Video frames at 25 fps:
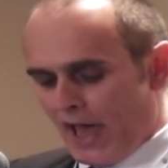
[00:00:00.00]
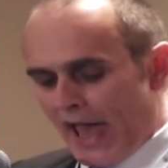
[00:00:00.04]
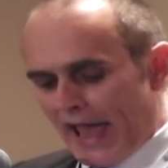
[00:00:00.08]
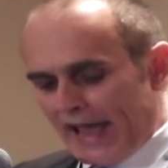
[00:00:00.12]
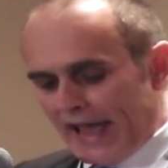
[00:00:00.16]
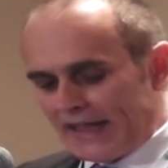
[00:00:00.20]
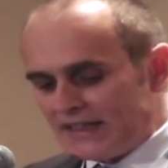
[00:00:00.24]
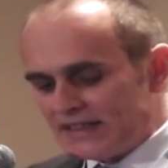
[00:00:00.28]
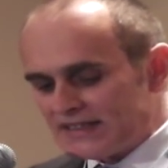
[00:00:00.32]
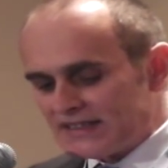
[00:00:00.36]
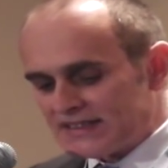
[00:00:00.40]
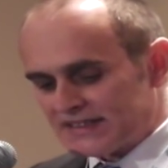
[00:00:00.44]

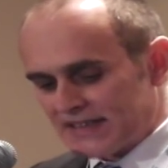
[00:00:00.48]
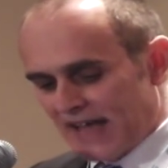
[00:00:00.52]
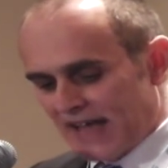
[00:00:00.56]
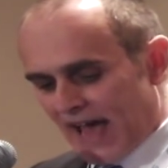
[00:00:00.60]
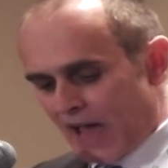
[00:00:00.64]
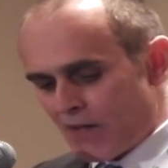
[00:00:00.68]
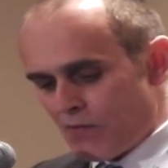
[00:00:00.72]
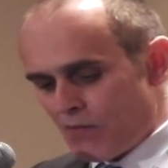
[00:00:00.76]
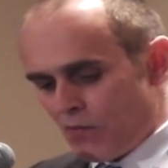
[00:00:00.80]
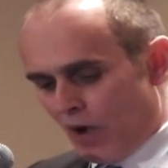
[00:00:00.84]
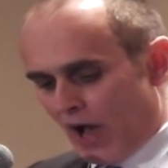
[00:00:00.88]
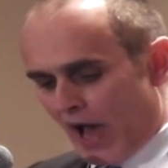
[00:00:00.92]
In the
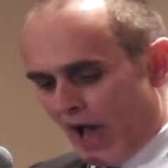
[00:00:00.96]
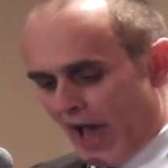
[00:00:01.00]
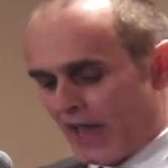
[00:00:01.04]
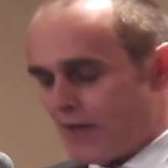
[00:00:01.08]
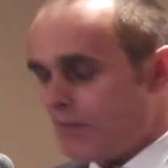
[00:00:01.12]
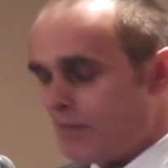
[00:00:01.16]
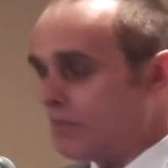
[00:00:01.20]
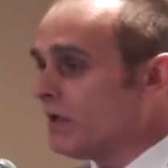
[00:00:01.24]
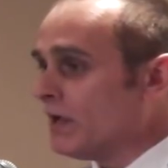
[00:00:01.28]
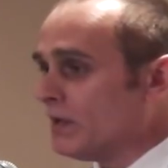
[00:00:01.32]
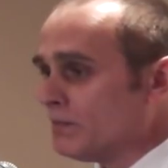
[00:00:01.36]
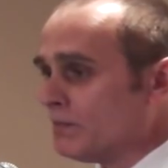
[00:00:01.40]
same
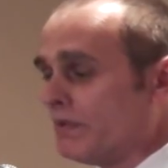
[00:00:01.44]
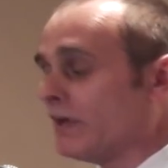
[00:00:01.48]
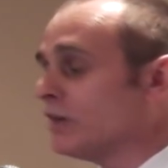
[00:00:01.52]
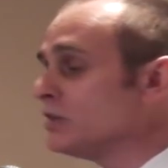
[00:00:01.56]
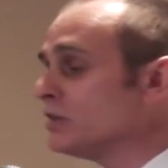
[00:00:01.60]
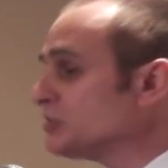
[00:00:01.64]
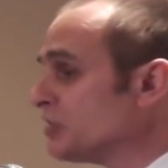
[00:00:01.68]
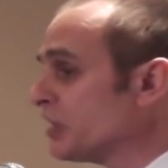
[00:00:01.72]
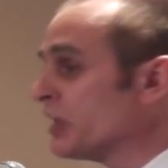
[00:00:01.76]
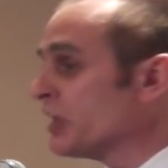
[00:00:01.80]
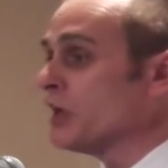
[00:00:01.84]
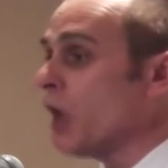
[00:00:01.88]
way,
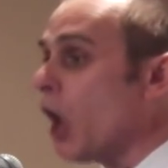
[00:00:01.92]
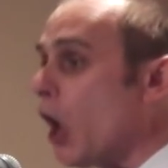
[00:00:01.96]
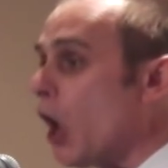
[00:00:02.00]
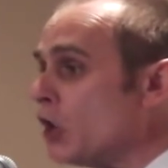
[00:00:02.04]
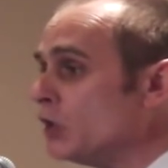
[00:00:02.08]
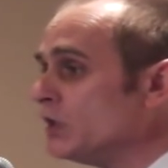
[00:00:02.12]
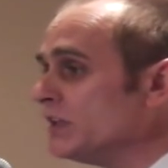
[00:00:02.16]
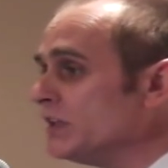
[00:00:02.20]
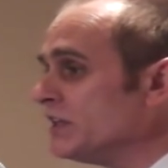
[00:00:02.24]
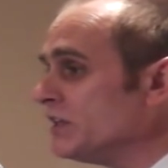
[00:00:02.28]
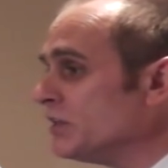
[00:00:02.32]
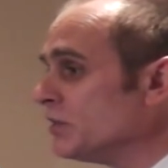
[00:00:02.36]
because you can
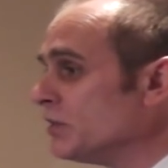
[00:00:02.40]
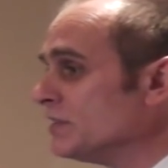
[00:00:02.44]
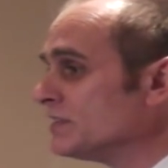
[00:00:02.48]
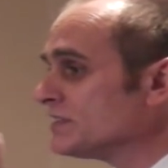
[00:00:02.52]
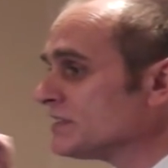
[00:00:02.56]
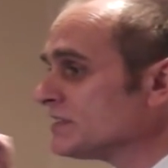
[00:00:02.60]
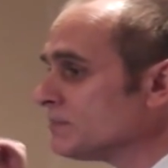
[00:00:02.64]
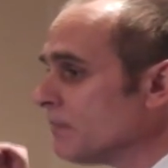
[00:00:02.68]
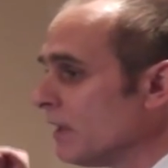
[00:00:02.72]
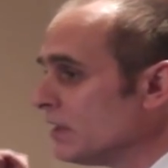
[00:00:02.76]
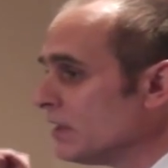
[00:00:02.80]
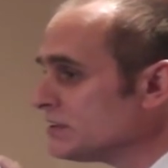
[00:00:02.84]
only
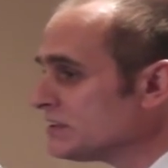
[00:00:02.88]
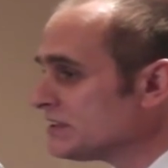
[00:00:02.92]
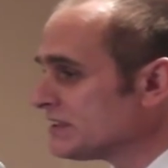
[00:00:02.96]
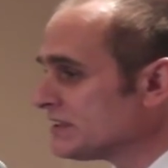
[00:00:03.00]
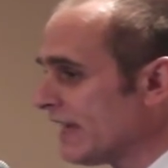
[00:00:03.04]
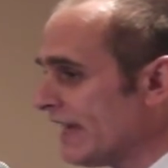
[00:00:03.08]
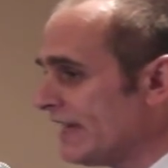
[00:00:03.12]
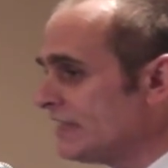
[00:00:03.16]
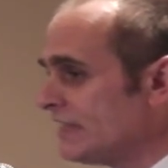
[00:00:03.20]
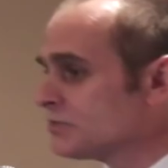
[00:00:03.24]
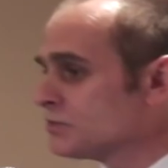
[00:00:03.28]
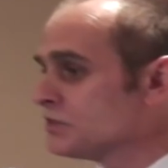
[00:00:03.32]
use the most
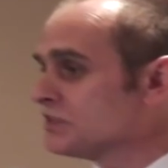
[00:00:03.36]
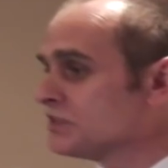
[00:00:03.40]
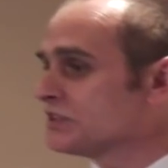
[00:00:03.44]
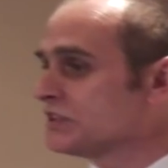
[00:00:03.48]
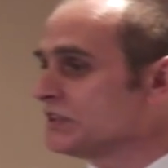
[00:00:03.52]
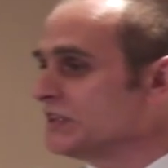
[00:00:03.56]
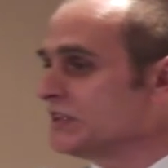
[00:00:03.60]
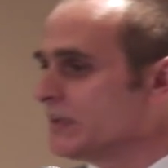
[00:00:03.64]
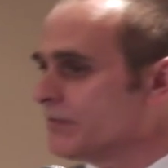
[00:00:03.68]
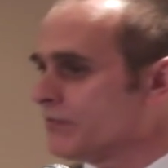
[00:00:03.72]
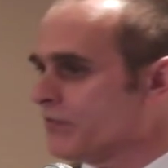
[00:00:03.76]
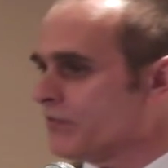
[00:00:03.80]
dangerous
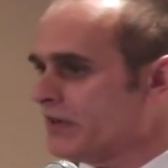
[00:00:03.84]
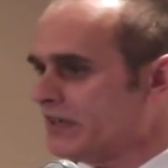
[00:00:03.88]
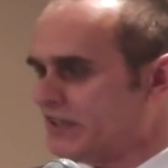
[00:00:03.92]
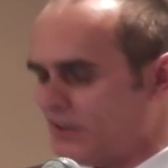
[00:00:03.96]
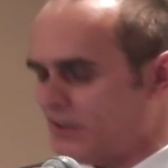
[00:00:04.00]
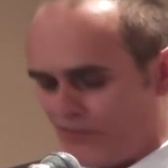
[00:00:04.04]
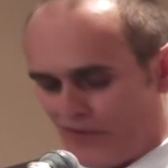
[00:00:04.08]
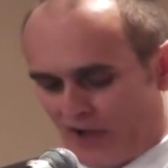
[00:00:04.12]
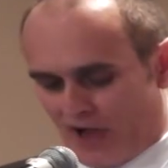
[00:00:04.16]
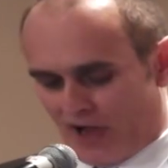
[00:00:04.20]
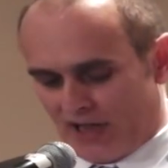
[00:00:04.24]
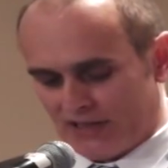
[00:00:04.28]
delivery
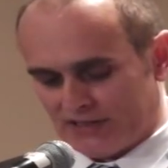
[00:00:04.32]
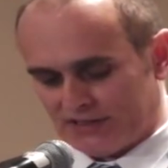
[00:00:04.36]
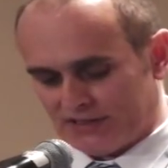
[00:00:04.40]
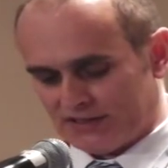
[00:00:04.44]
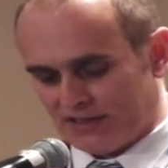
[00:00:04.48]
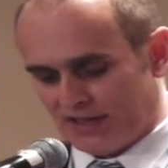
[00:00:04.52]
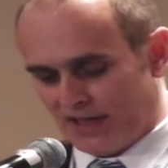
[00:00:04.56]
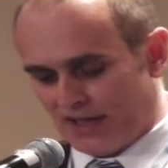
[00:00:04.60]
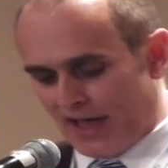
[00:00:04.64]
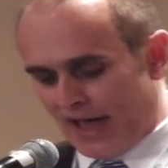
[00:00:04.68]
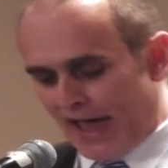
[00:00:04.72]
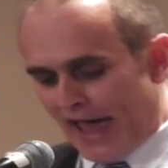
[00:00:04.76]

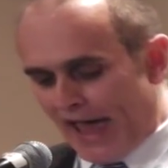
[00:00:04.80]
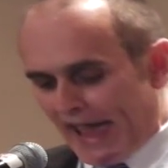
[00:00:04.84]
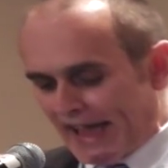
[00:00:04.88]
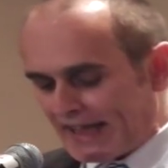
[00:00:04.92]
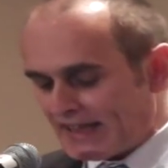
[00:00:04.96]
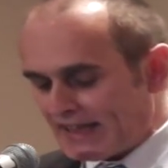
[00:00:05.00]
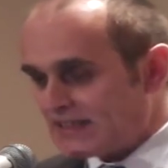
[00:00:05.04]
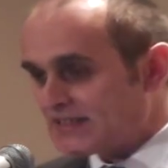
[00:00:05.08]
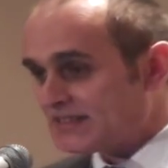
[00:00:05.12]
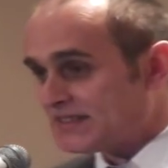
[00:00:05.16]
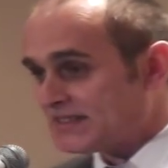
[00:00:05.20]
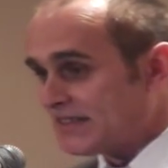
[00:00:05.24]
device,
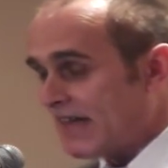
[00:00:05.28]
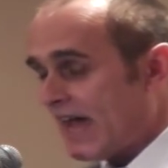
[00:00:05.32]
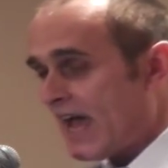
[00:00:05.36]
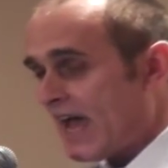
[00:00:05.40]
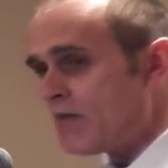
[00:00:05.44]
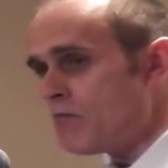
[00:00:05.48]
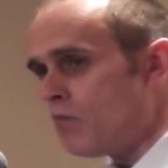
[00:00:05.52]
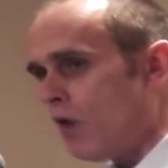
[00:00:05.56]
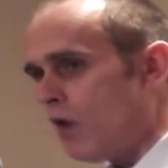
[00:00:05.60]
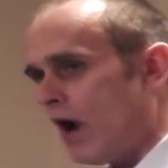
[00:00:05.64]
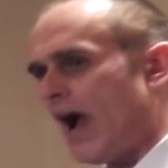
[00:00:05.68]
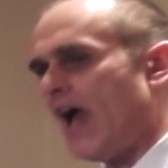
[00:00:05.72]
in the
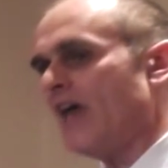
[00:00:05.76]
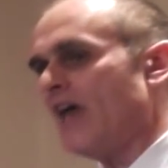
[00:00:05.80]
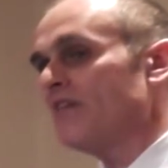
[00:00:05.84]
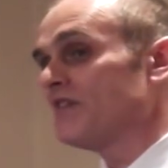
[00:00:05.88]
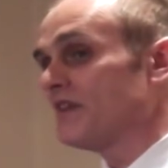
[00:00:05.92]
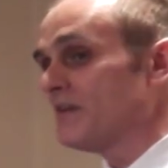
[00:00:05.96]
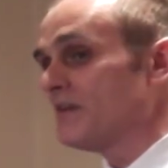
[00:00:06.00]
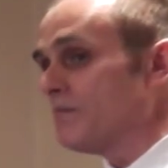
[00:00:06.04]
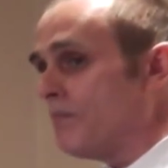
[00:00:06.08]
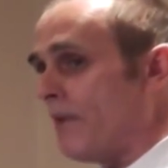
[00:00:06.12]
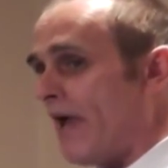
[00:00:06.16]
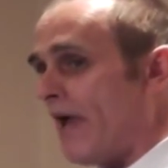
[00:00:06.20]
same way
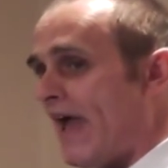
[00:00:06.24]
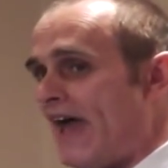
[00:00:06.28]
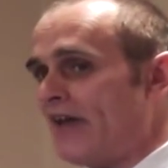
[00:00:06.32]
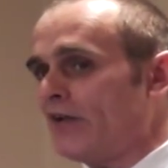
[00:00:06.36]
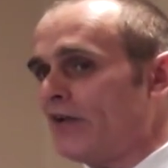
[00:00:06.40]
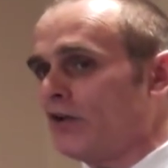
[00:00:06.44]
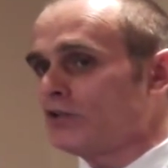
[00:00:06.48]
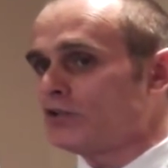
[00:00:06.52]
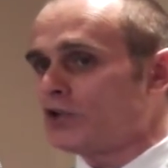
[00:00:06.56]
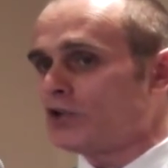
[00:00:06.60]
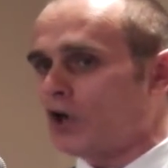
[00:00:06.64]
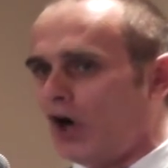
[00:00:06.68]
that a ban
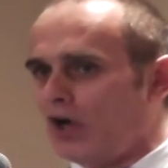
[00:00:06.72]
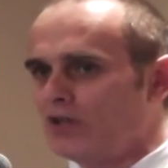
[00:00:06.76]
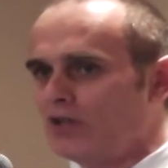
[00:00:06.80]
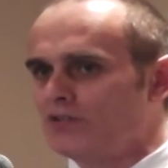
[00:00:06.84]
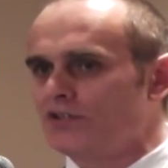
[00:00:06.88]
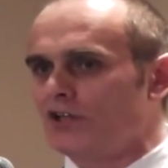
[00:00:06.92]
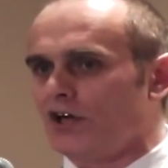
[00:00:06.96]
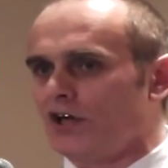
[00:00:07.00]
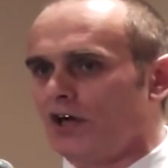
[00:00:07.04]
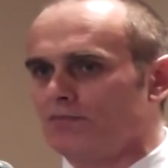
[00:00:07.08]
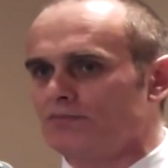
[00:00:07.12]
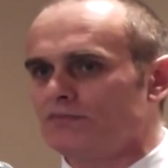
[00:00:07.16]
on
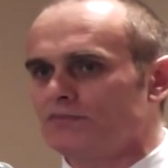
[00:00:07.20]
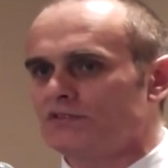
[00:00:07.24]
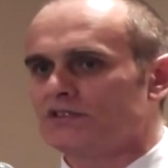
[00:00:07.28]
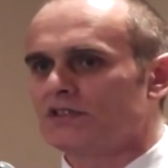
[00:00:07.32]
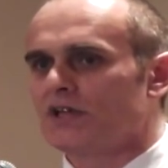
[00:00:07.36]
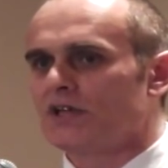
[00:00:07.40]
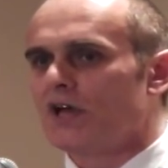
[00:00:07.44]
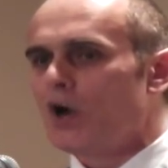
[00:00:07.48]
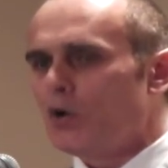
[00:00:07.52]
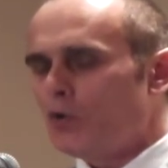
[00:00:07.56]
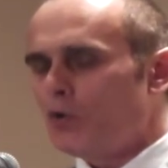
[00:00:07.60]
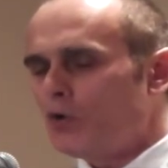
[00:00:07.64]

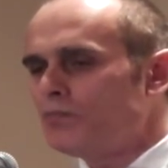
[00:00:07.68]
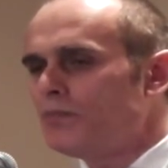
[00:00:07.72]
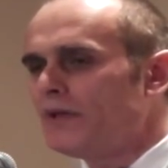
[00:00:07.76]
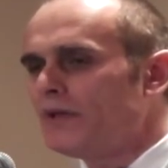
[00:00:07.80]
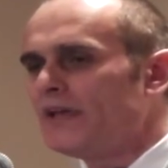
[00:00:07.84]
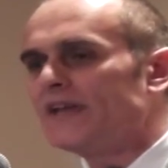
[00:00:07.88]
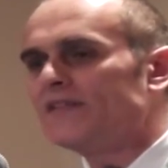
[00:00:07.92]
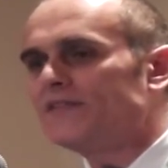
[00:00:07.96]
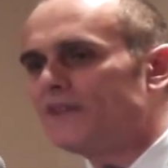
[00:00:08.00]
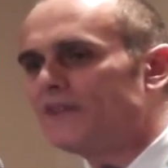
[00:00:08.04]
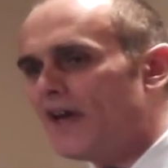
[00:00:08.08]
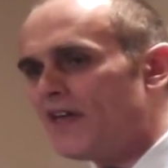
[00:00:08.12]
condoms would
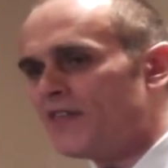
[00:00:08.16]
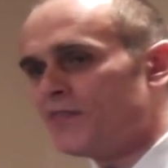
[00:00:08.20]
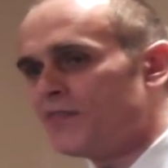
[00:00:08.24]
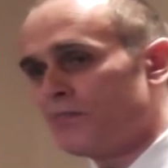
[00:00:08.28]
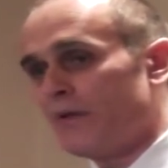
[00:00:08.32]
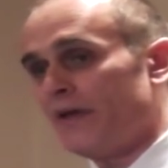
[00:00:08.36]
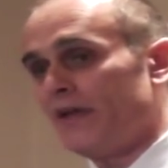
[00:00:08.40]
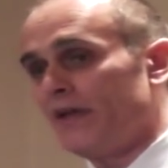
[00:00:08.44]
be a death